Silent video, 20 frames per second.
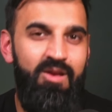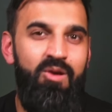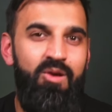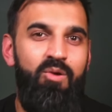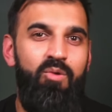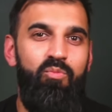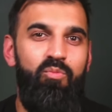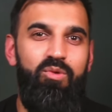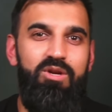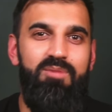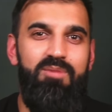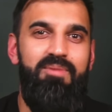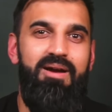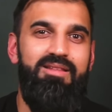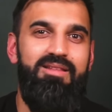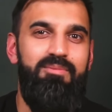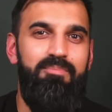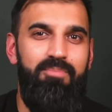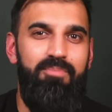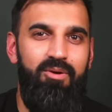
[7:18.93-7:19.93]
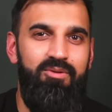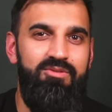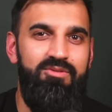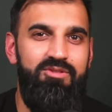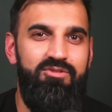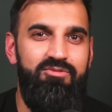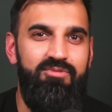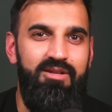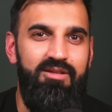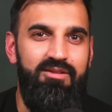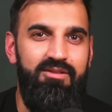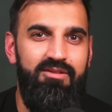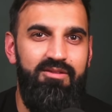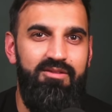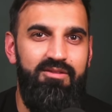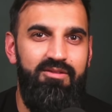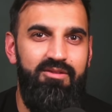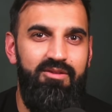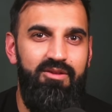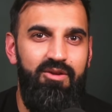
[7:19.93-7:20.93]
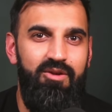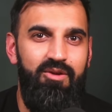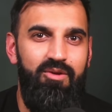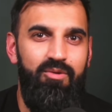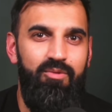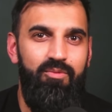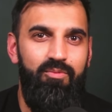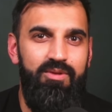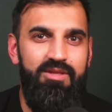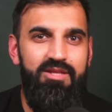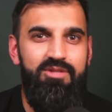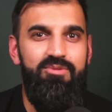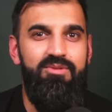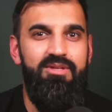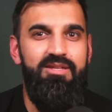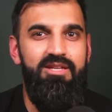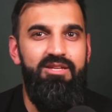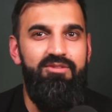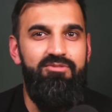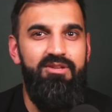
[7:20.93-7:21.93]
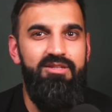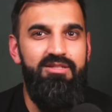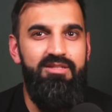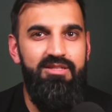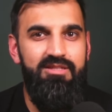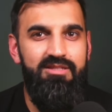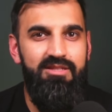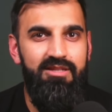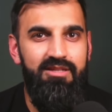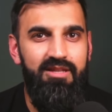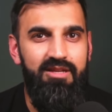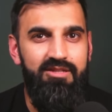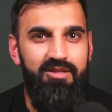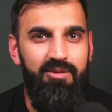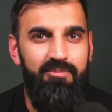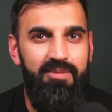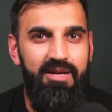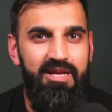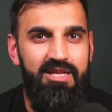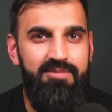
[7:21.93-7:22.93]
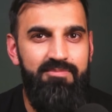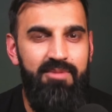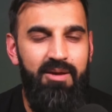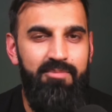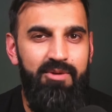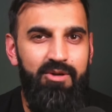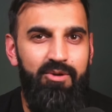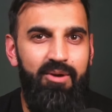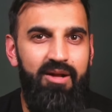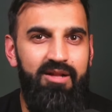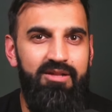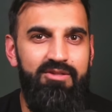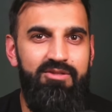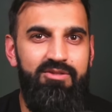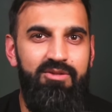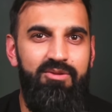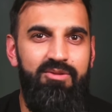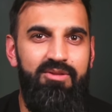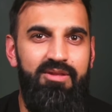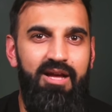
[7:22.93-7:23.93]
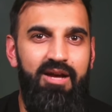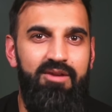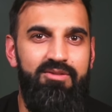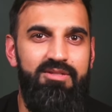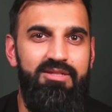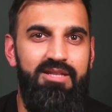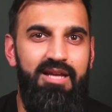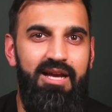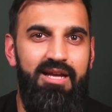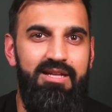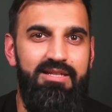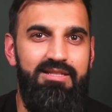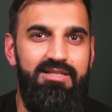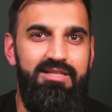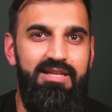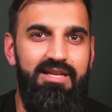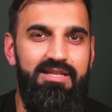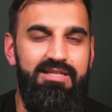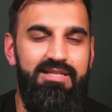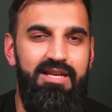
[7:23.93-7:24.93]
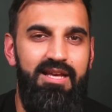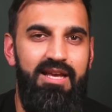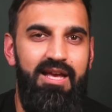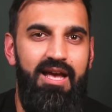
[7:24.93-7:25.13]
What about the bond strength? Well, this was an interesting study that took place by Miguel in 2006,